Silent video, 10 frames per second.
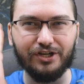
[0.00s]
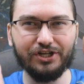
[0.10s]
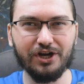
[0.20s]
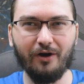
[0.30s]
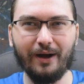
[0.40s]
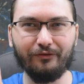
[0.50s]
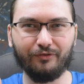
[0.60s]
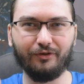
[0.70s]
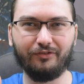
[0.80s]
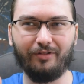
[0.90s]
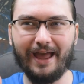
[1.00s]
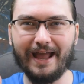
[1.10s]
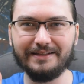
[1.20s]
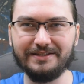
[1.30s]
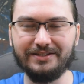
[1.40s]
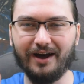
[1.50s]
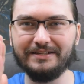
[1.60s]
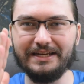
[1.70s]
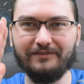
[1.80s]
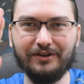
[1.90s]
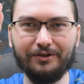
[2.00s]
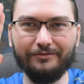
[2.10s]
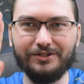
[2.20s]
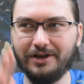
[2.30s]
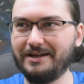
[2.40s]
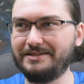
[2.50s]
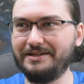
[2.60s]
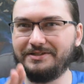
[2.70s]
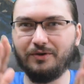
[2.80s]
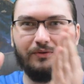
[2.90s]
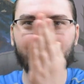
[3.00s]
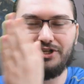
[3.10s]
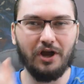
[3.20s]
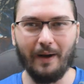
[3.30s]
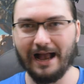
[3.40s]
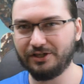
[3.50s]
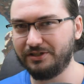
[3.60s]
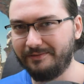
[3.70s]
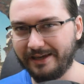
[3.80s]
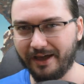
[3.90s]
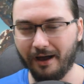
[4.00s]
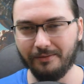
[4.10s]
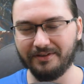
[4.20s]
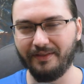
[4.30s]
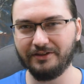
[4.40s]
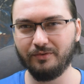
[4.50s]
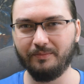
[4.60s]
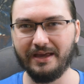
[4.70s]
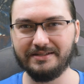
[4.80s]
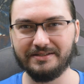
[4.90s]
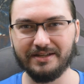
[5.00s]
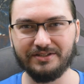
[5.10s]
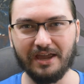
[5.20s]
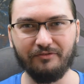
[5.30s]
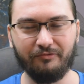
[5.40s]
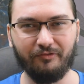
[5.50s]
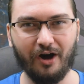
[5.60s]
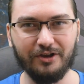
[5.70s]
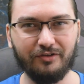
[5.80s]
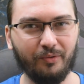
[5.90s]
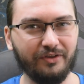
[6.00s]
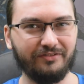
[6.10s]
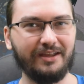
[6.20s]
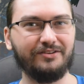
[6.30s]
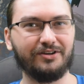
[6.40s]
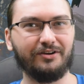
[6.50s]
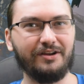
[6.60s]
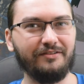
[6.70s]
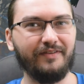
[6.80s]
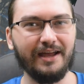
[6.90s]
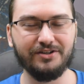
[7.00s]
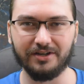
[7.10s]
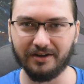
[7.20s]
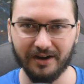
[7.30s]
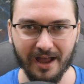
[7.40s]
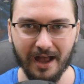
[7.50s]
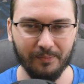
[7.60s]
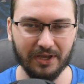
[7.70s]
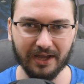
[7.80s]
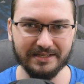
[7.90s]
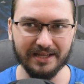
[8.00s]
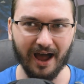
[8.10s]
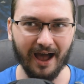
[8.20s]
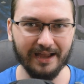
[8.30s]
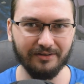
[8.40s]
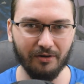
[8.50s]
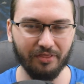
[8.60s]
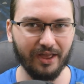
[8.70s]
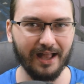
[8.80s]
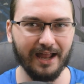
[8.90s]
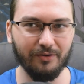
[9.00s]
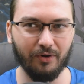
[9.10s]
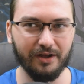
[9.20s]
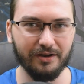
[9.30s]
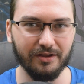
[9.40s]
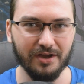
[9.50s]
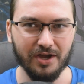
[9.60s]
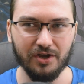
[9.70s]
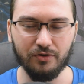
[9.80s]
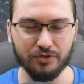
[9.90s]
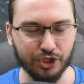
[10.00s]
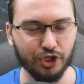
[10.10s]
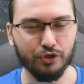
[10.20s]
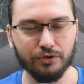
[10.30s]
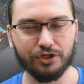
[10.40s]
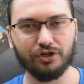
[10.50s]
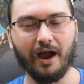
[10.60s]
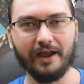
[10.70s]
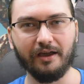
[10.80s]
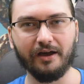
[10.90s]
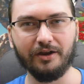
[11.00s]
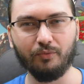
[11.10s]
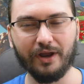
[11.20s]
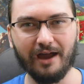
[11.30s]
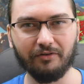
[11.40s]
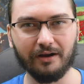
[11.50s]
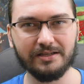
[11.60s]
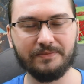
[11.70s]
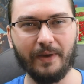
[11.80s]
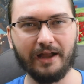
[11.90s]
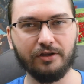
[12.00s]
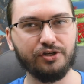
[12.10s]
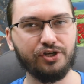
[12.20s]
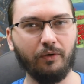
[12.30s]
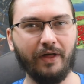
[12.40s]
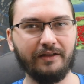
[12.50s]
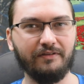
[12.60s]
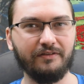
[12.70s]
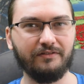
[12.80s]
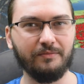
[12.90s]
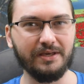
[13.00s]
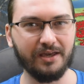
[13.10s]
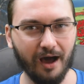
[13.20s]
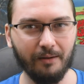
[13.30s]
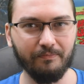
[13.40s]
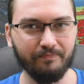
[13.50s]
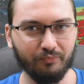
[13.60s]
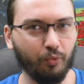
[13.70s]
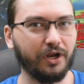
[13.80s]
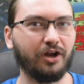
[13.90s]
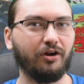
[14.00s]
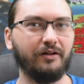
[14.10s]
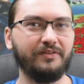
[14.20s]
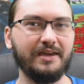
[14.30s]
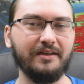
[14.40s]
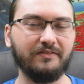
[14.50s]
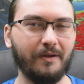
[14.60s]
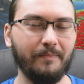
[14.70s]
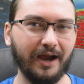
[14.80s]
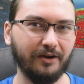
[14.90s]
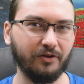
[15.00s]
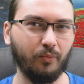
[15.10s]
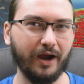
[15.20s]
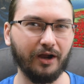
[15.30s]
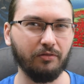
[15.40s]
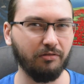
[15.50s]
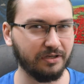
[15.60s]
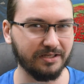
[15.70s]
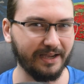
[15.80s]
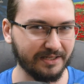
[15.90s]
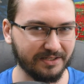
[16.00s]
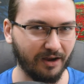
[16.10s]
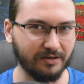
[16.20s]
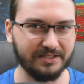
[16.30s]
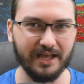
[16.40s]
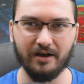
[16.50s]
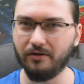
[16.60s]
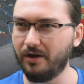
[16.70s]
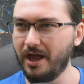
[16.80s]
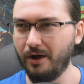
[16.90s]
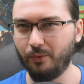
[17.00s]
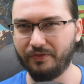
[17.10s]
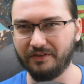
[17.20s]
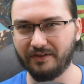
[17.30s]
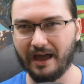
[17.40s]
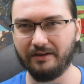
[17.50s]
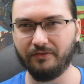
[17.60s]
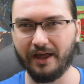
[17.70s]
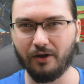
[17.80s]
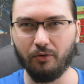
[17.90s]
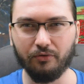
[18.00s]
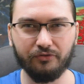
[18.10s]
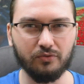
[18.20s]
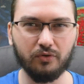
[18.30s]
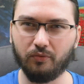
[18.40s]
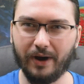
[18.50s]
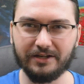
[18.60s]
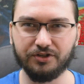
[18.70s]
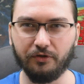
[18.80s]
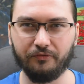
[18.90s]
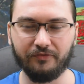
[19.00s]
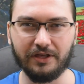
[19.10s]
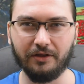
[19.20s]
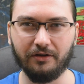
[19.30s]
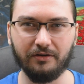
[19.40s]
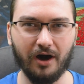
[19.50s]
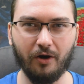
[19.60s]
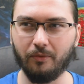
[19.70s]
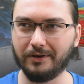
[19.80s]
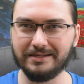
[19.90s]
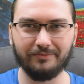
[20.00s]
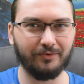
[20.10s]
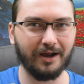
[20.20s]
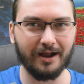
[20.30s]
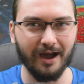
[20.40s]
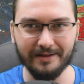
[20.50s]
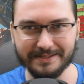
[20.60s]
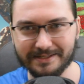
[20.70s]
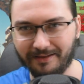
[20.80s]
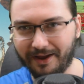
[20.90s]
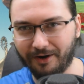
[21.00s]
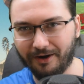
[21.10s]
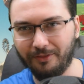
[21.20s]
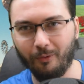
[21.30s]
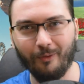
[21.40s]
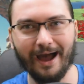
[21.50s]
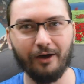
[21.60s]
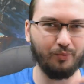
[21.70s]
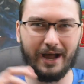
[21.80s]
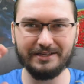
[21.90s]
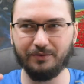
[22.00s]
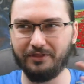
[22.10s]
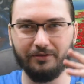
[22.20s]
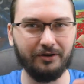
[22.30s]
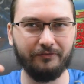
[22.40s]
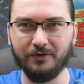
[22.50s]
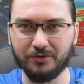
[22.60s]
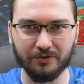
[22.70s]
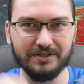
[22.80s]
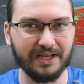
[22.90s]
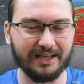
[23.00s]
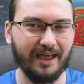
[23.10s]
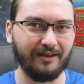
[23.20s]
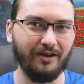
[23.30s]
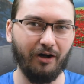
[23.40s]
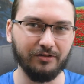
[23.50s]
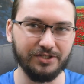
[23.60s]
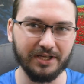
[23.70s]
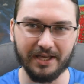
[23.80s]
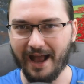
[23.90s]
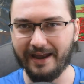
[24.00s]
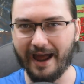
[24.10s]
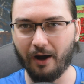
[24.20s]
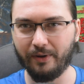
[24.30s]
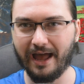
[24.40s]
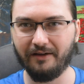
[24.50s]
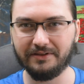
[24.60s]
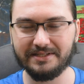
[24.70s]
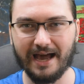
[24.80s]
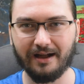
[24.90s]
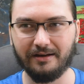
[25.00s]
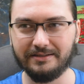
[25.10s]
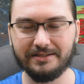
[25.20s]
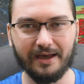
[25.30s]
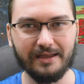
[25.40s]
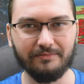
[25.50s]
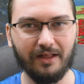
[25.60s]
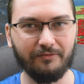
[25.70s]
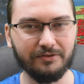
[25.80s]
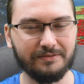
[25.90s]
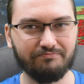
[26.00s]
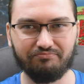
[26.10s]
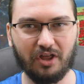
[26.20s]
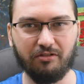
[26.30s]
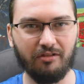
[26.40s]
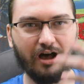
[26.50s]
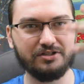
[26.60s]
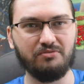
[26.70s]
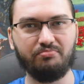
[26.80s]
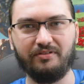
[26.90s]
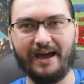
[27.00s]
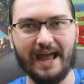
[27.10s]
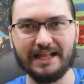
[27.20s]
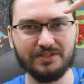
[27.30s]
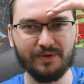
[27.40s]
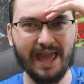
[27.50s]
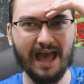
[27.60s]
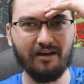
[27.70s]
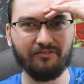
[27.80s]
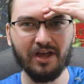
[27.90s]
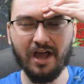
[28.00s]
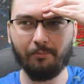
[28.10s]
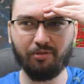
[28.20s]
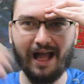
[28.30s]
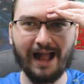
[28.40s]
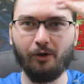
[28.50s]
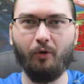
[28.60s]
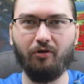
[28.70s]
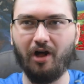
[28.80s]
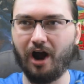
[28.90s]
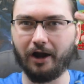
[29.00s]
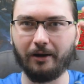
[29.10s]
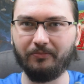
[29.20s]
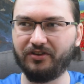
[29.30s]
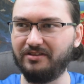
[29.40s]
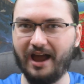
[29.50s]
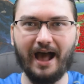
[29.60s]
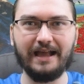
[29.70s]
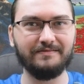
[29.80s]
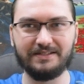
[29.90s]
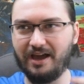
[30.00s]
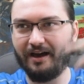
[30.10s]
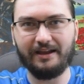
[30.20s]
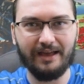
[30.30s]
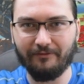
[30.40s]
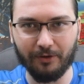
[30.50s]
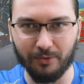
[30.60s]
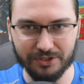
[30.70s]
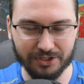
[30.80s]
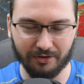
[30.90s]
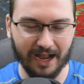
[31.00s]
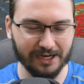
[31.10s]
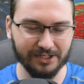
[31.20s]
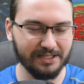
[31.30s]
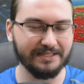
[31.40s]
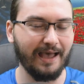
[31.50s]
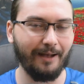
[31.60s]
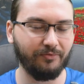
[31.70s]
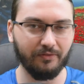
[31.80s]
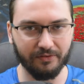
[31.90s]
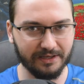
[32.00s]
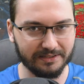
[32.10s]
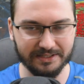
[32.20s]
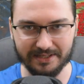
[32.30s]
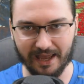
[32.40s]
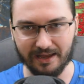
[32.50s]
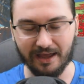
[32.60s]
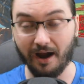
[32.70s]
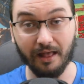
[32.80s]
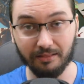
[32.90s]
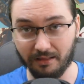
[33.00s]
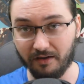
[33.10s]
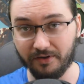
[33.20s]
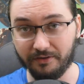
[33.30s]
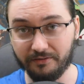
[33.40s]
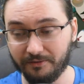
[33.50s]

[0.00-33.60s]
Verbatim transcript: the show at first glance doesn't even do justice to what the show actually becomes. And that's what makes it such a fun twisting turn adventure, because I don't think anyone who's new to Trigun would ever expect a show like this to become what it currently is compared to where it looks like it starts out, with this kind of like old school retro feel. Oh, where's it? We're a gunslinger in the Wild West with a little futuristic technology, and now we have Attack on Titan level colossal plants. We have black hole arms, knives cutting every which direction. It's absolutely insane, and I love it.